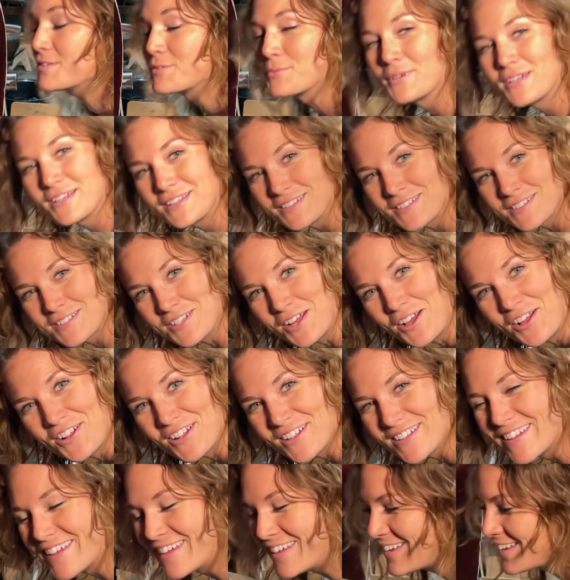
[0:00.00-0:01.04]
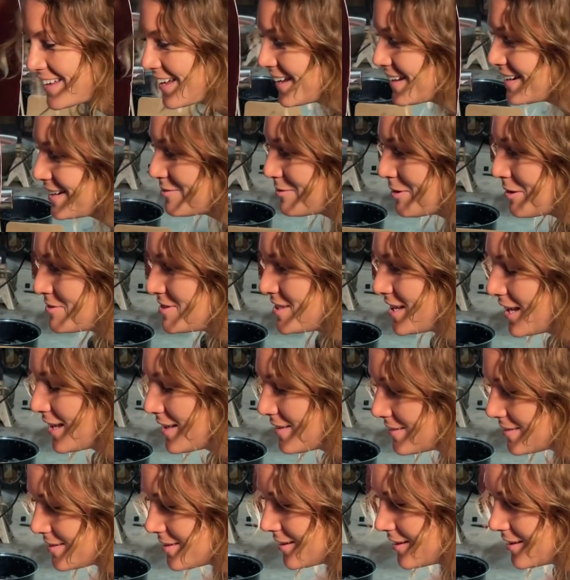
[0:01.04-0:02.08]
reinstalled and it
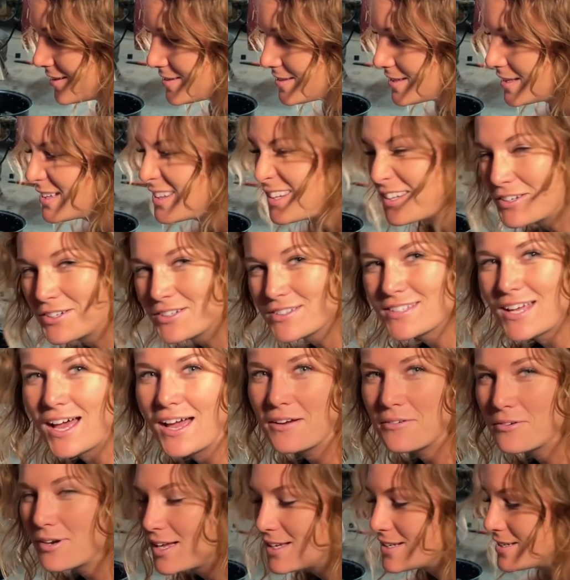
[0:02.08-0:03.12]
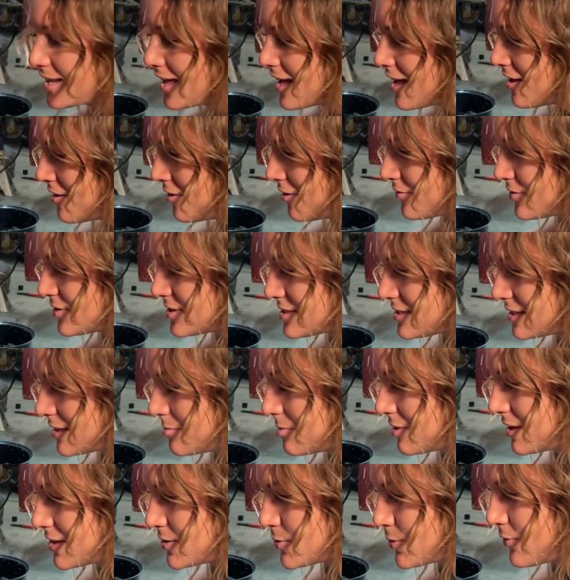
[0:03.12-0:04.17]
rotates. It's a little tight right now, obviously,
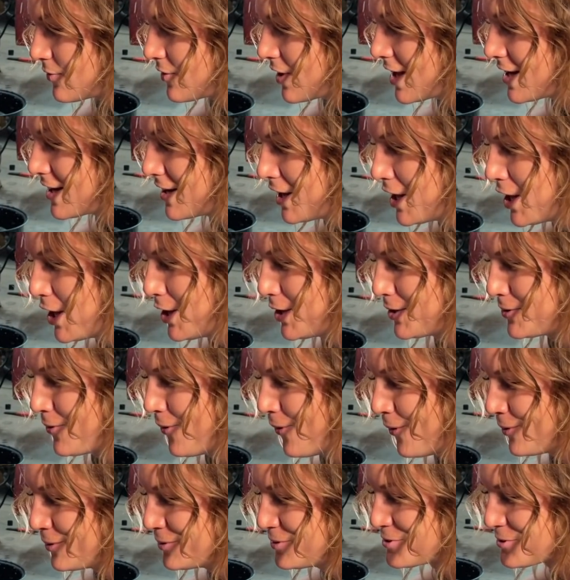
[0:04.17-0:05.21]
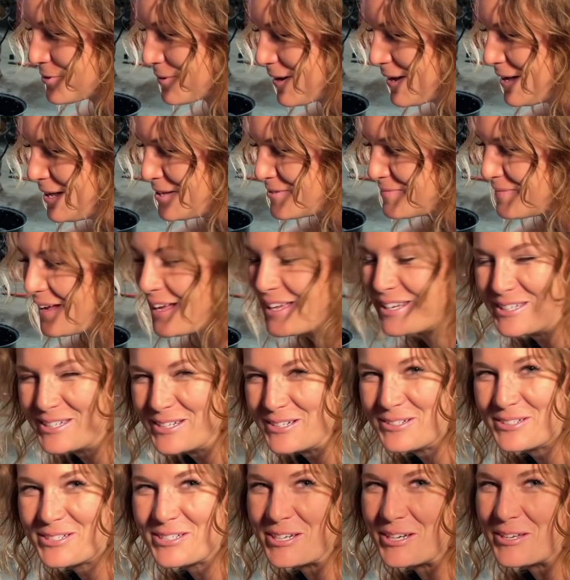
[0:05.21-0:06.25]
because we've got an old drum and
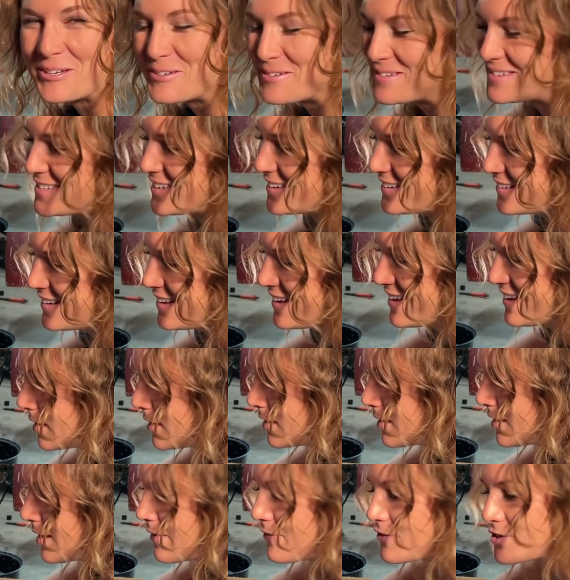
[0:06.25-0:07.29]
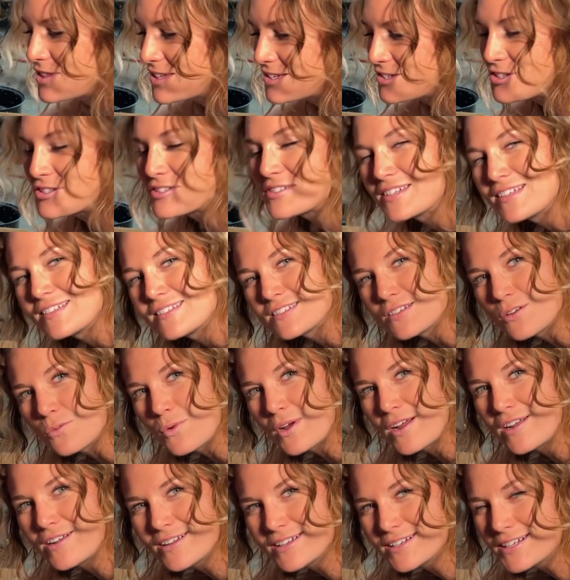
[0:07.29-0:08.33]
new shoes and everything just needs to
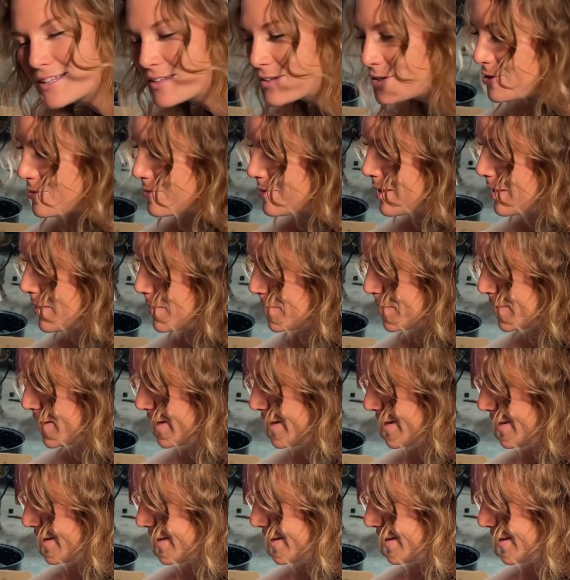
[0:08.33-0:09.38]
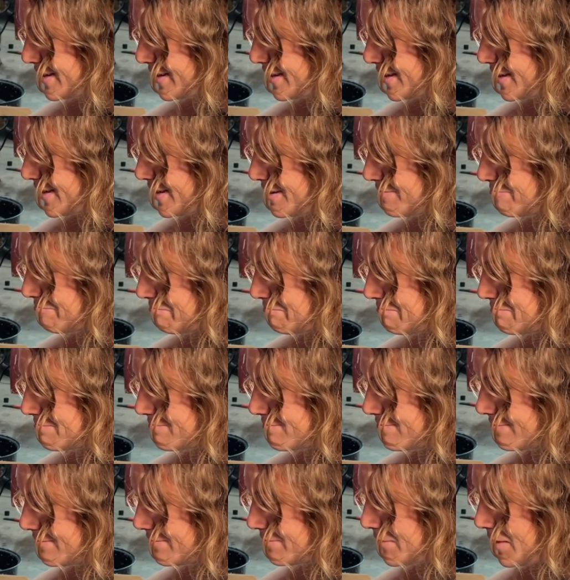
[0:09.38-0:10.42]
wear in a little bit, but
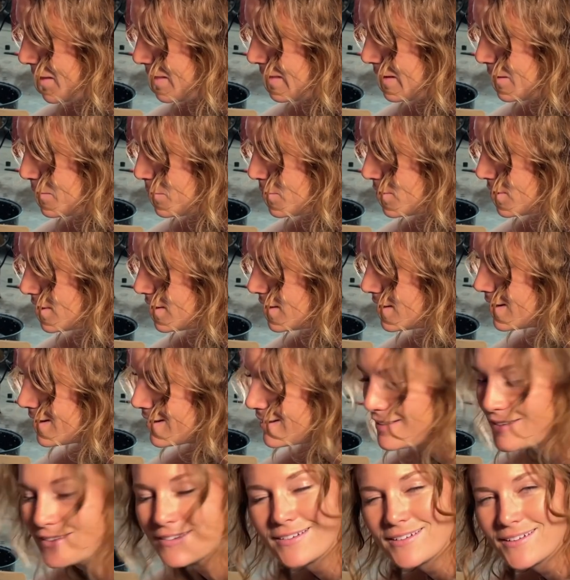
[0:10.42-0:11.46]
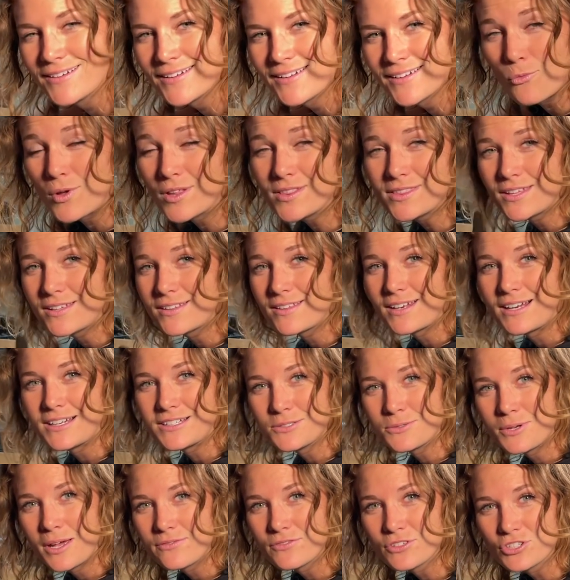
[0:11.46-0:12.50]
I think we're good. One thing that I do
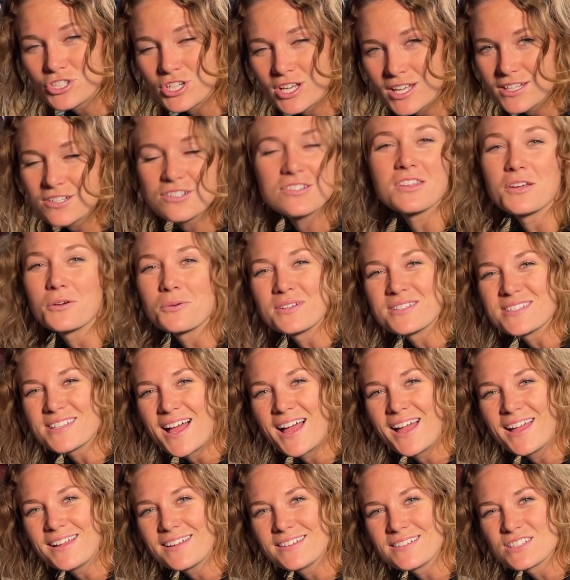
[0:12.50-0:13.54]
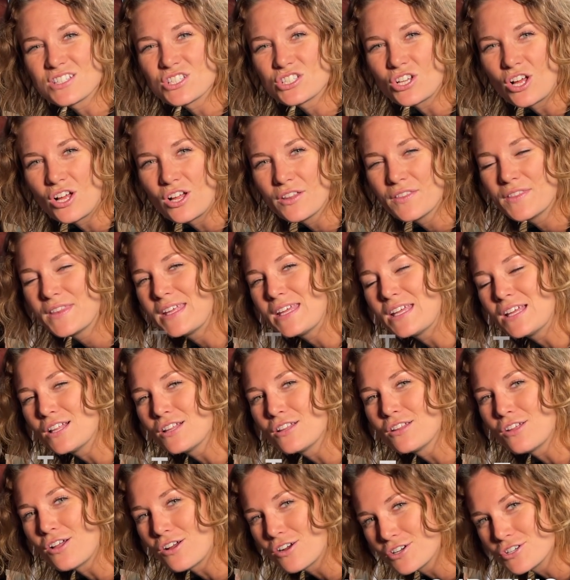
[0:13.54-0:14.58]
have to change though is I installed the
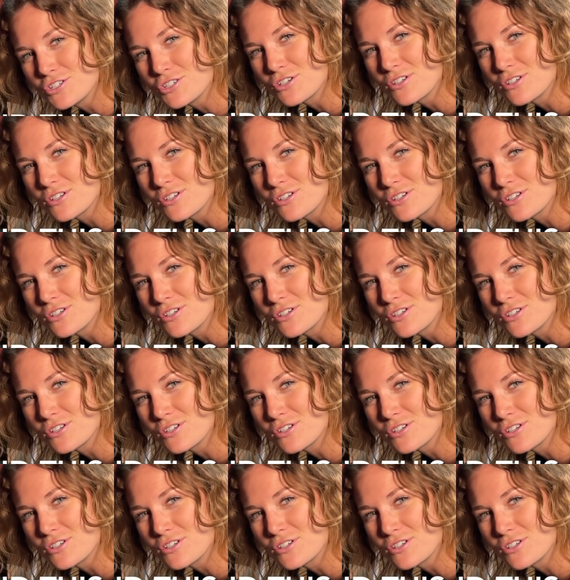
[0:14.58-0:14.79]
larger